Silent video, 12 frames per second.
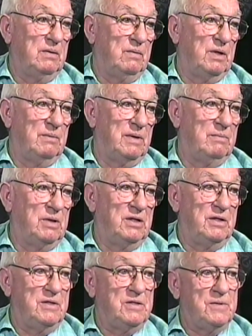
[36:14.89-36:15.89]
one of my
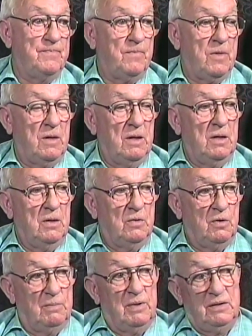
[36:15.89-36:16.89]
buddies
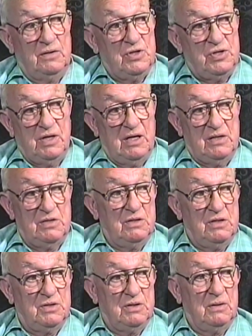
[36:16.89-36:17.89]
who had been discharged
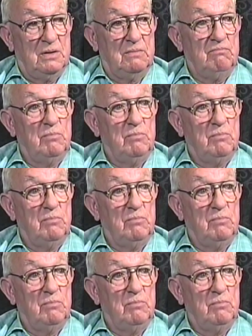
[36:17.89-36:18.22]
just a,